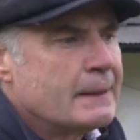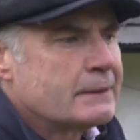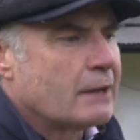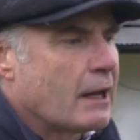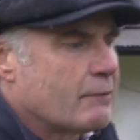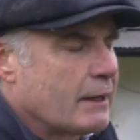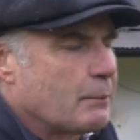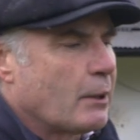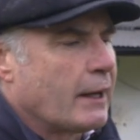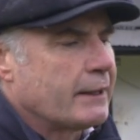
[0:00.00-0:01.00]
So he ran a
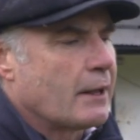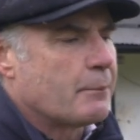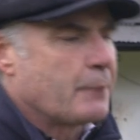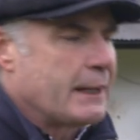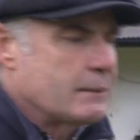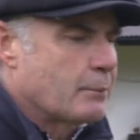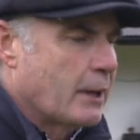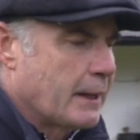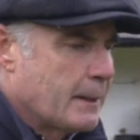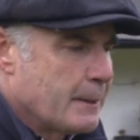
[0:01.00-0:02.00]
blind up, beaten
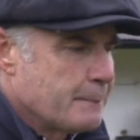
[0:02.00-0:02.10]
by